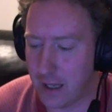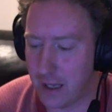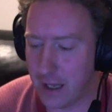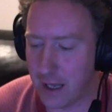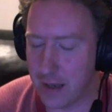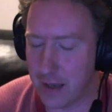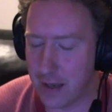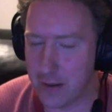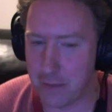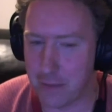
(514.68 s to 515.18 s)

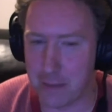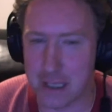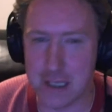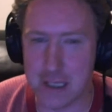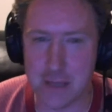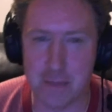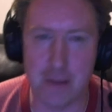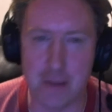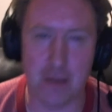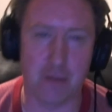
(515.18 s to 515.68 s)
It
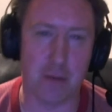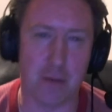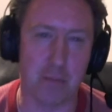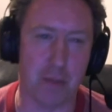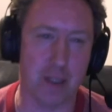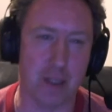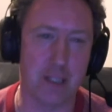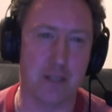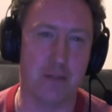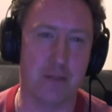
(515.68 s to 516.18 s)
reminds me of a
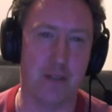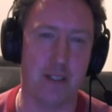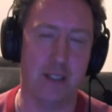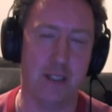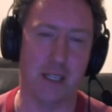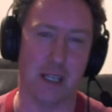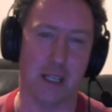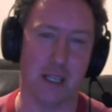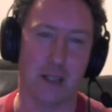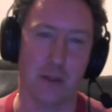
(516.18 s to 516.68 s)
BuzzFeed
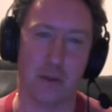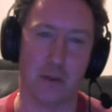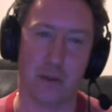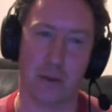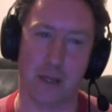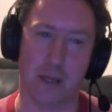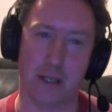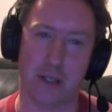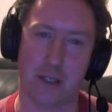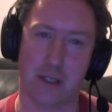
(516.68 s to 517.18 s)
Jello
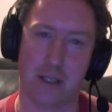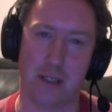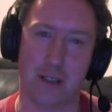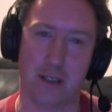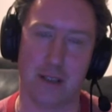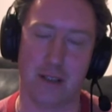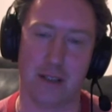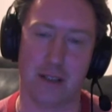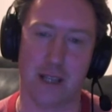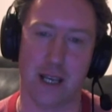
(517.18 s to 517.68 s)
question
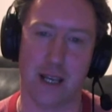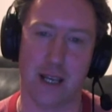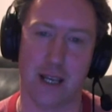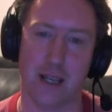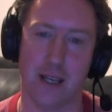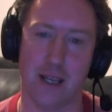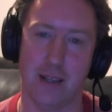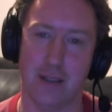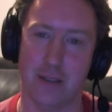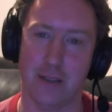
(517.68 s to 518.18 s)
I
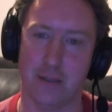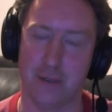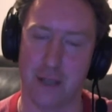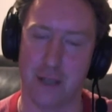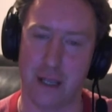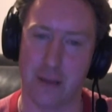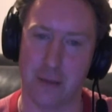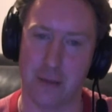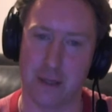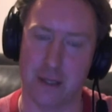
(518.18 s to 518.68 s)
heard.
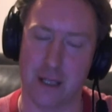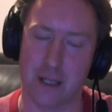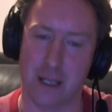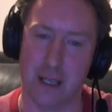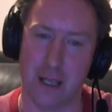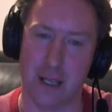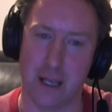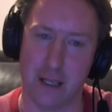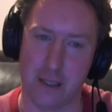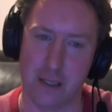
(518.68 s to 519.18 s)
It was
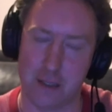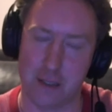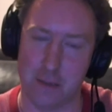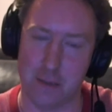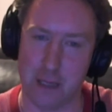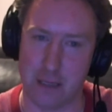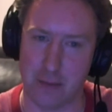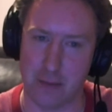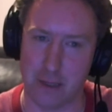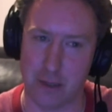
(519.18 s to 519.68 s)
uh, I just
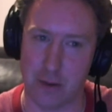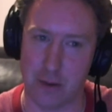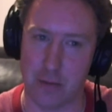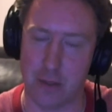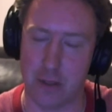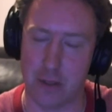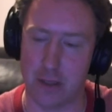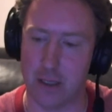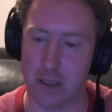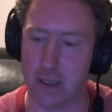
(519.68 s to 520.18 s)
made a video
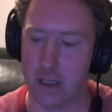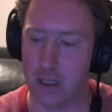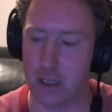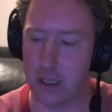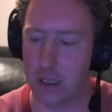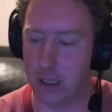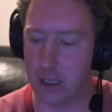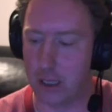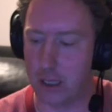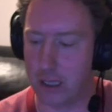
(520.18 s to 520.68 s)
about it.
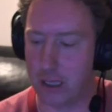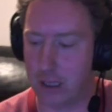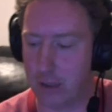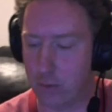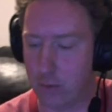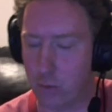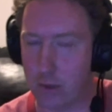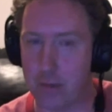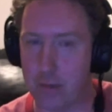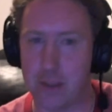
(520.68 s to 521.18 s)
Uh,
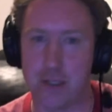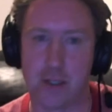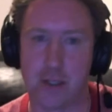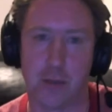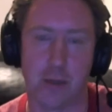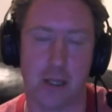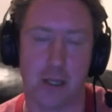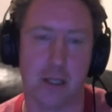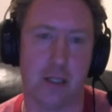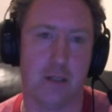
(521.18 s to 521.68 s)
women's
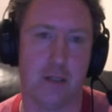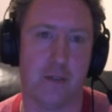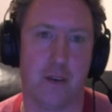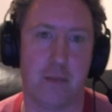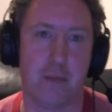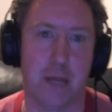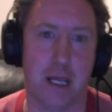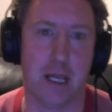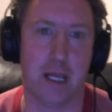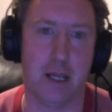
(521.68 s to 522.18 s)
questions for
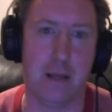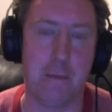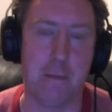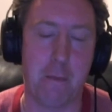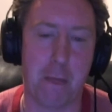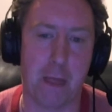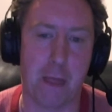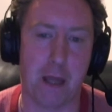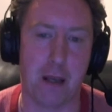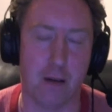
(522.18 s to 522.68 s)
men,
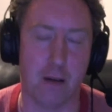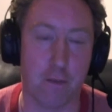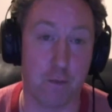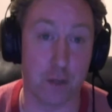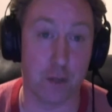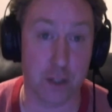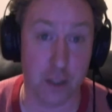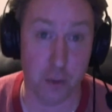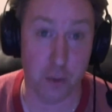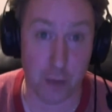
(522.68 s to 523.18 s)
and the
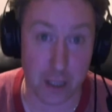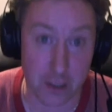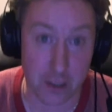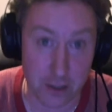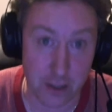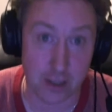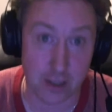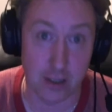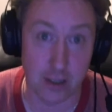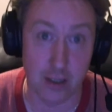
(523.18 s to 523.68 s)
first
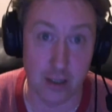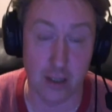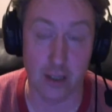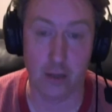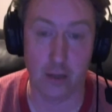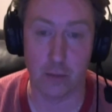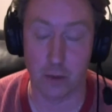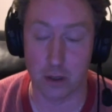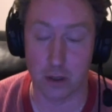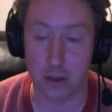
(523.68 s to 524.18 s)
question
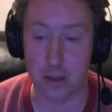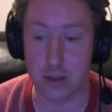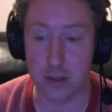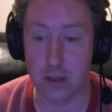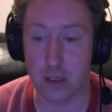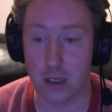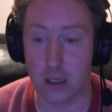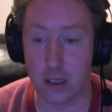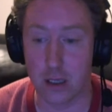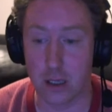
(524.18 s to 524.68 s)
was,
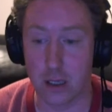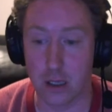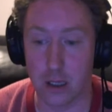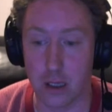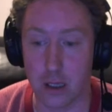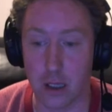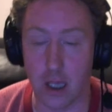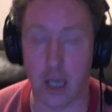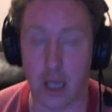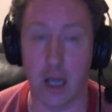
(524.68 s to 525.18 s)

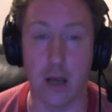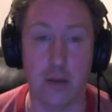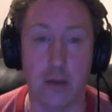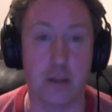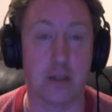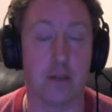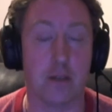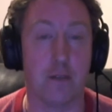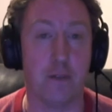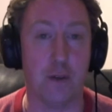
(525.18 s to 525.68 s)
"How does
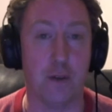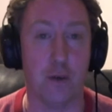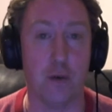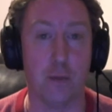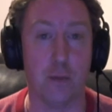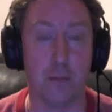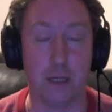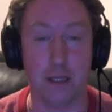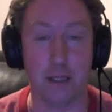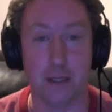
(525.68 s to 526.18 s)
it feel
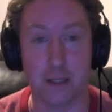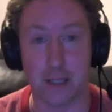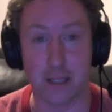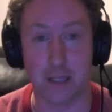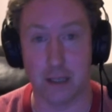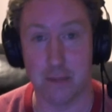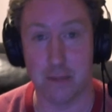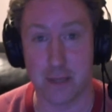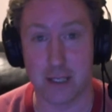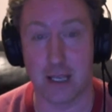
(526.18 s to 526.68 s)
being the
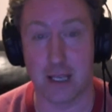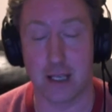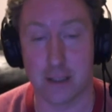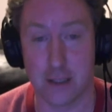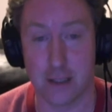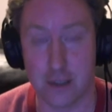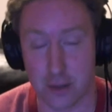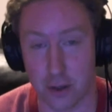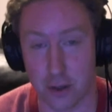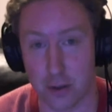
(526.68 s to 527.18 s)
same sex
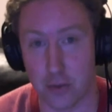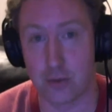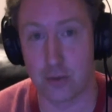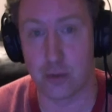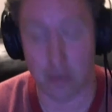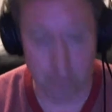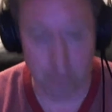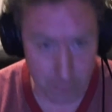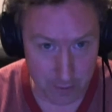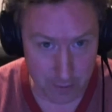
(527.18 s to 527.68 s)
as Donald Trump?"